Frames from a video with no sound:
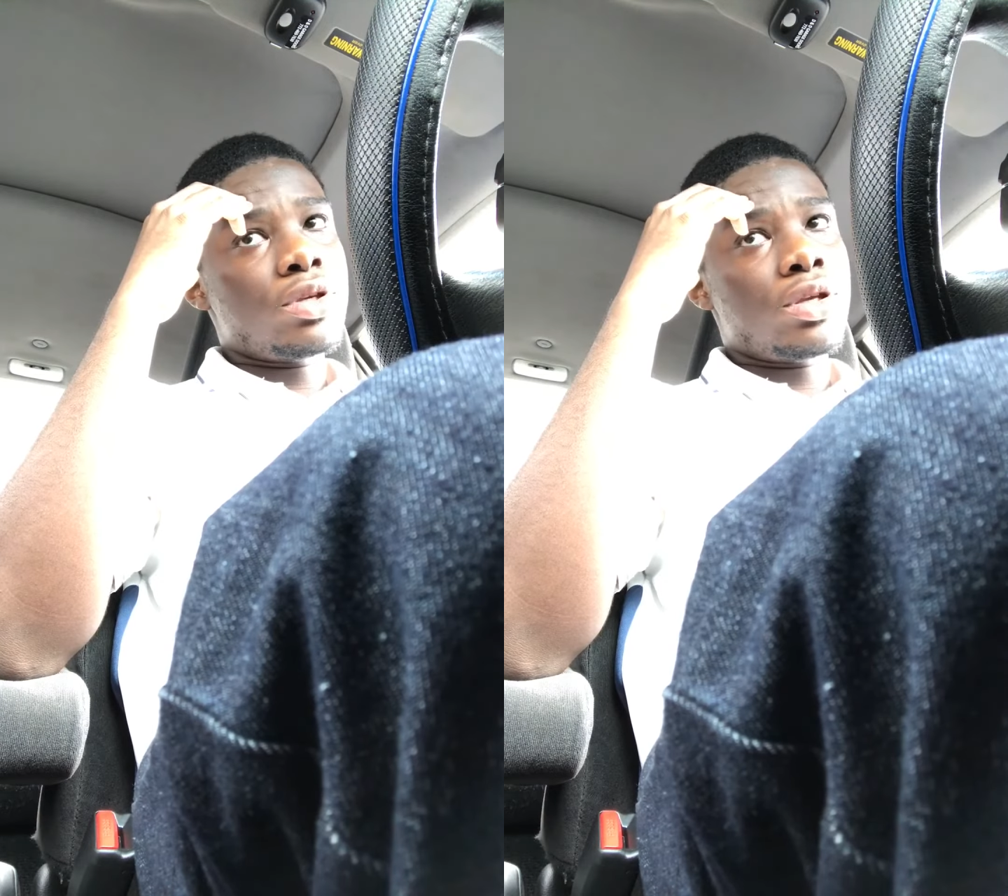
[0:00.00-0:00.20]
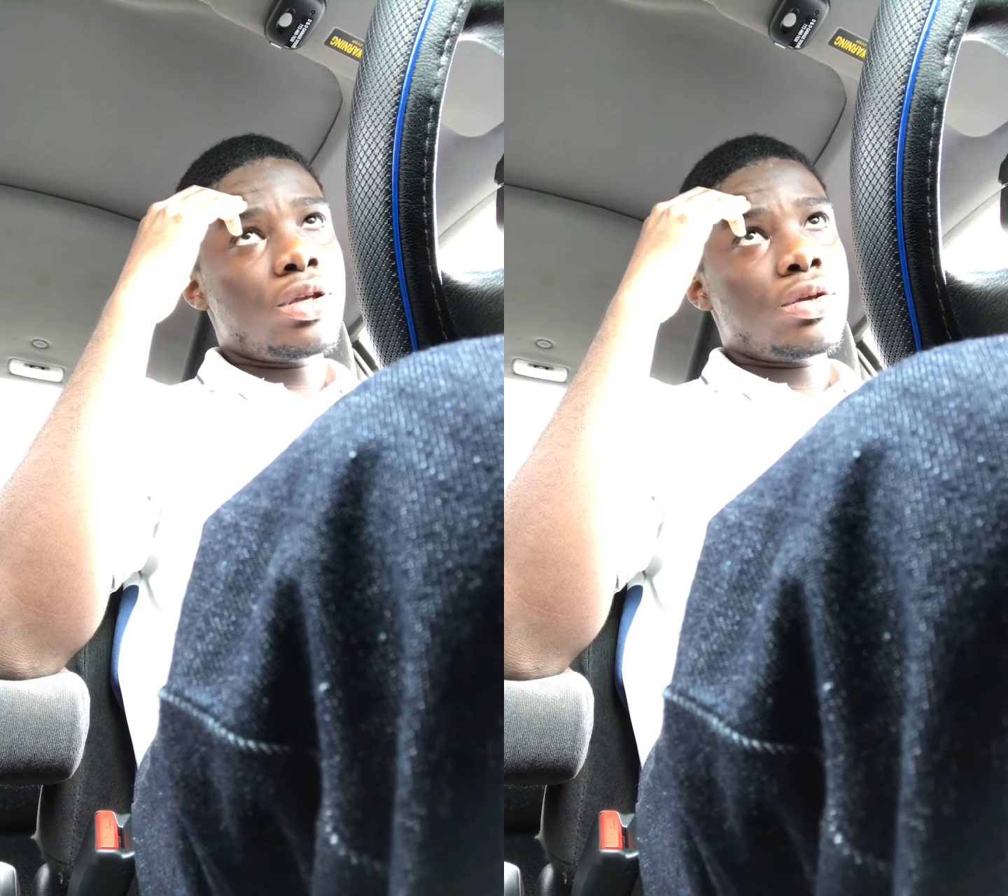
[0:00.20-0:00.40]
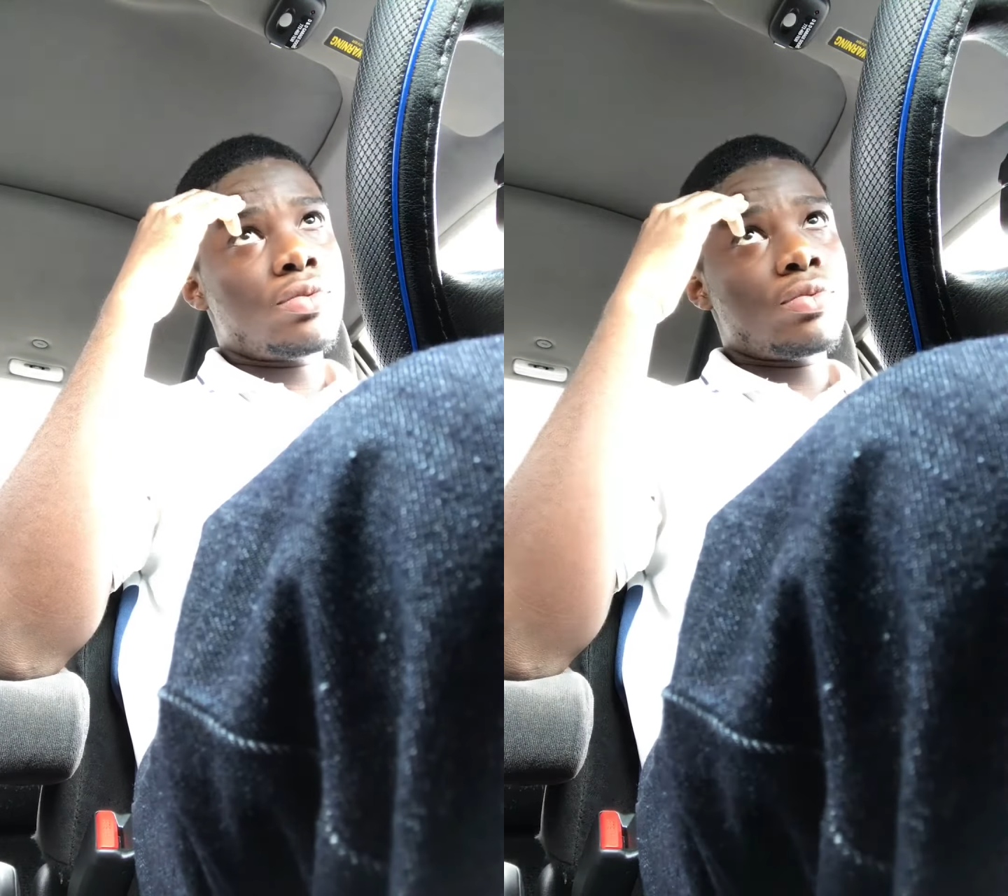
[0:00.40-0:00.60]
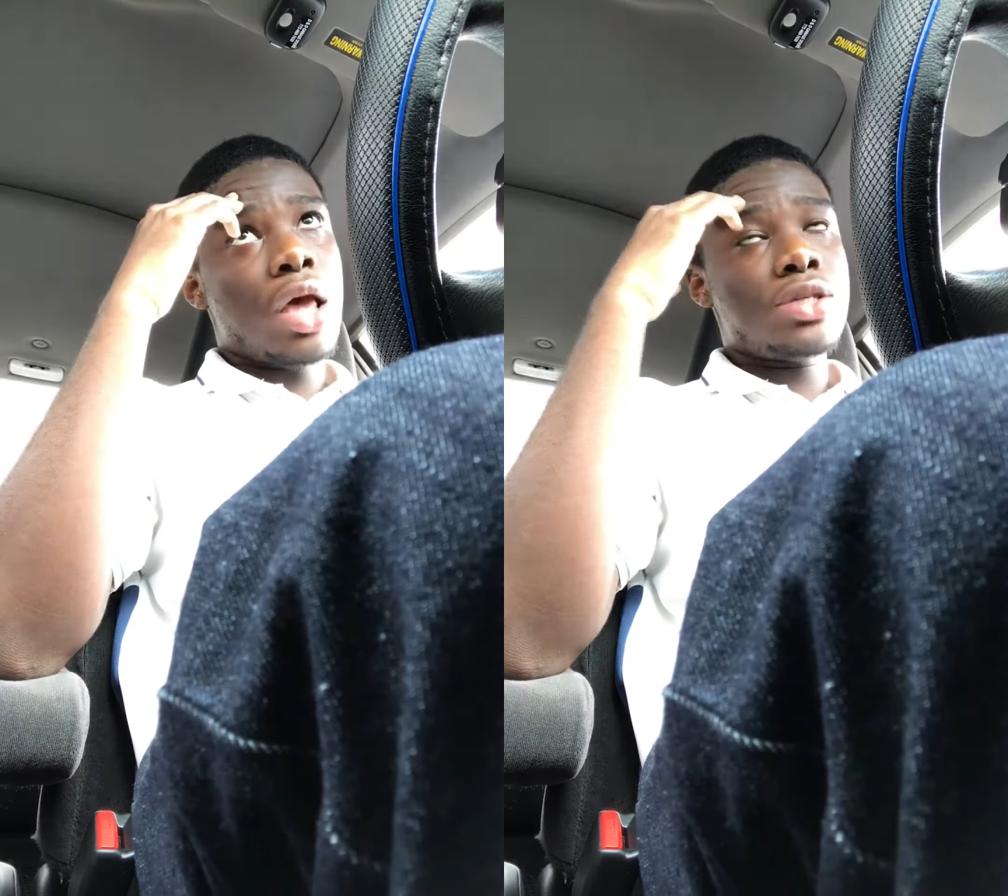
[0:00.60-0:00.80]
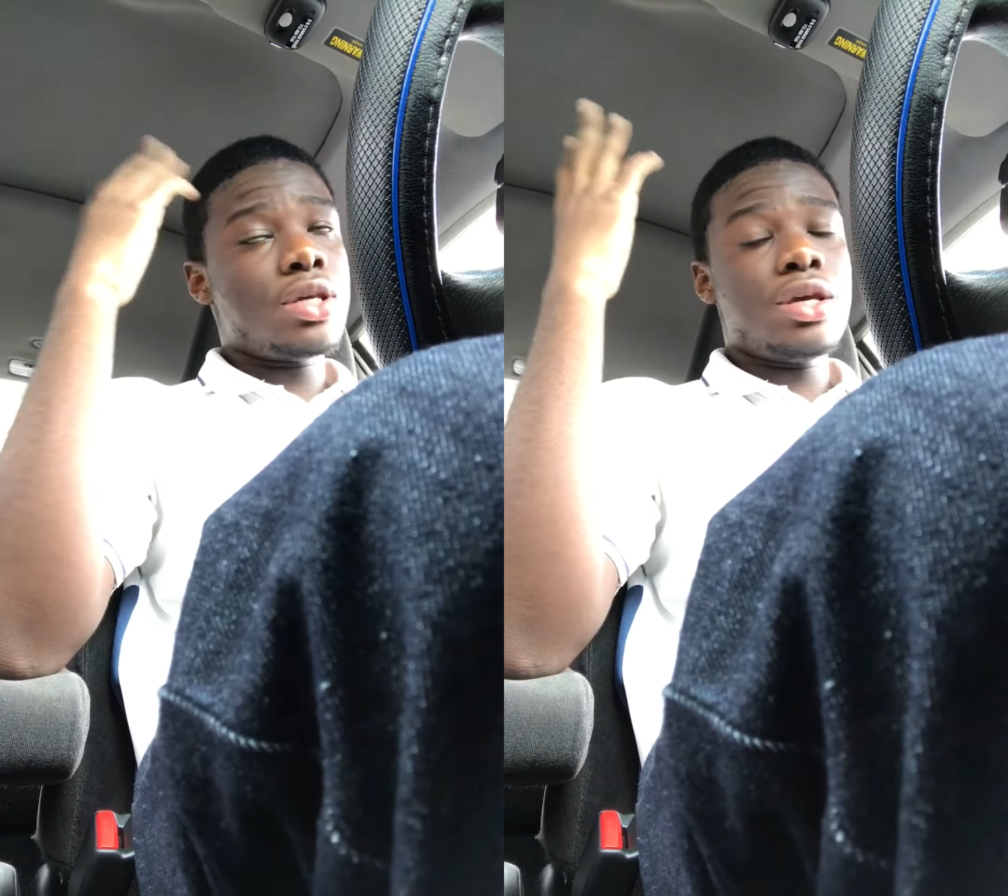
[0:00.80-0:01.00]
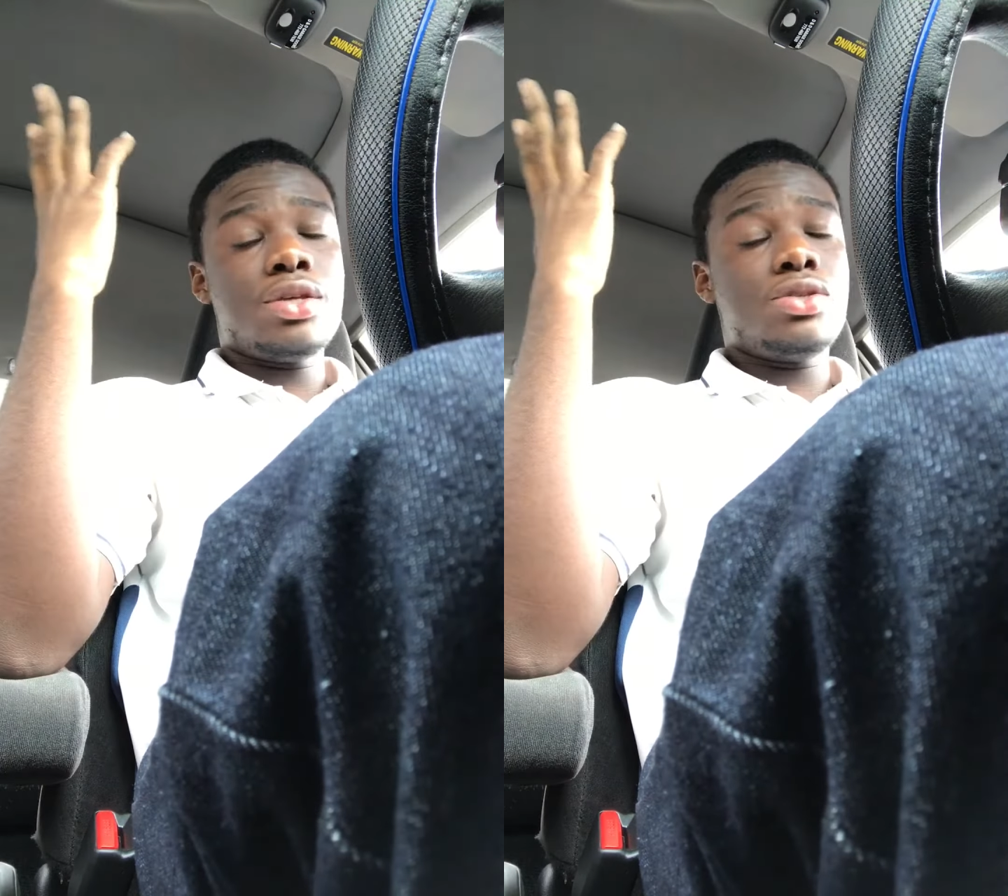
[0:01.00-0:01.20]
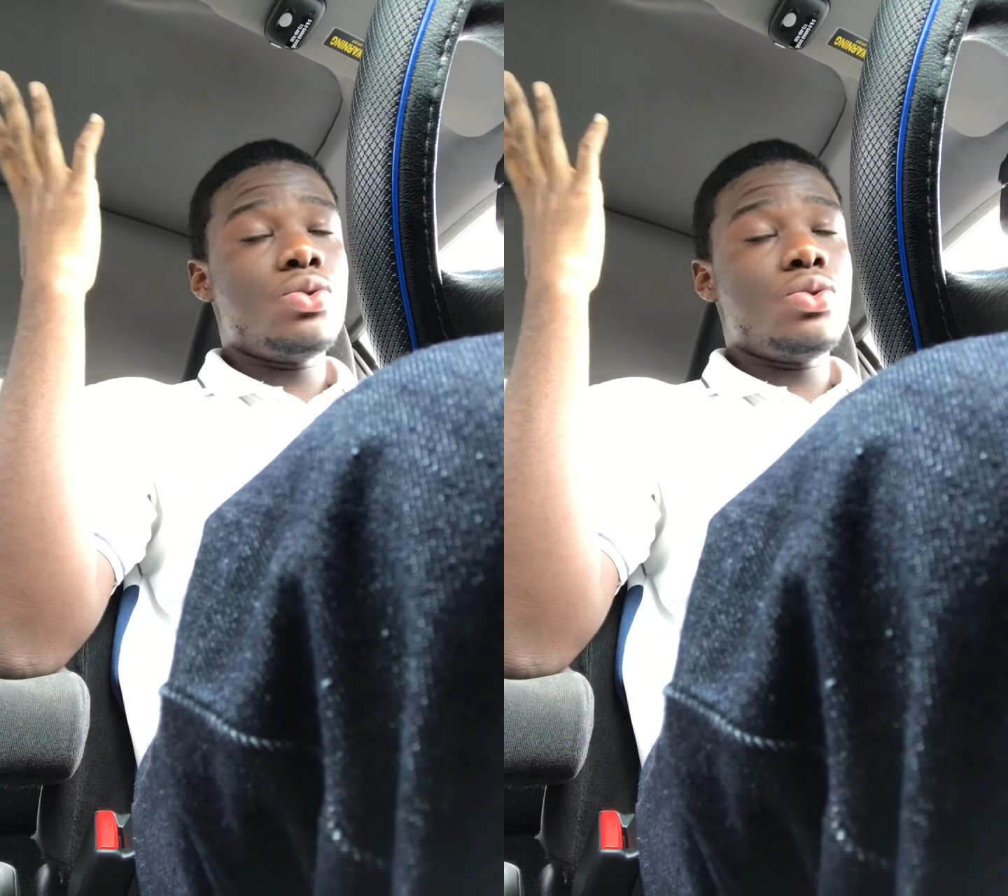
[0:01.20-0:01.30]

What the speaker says: Like, I stay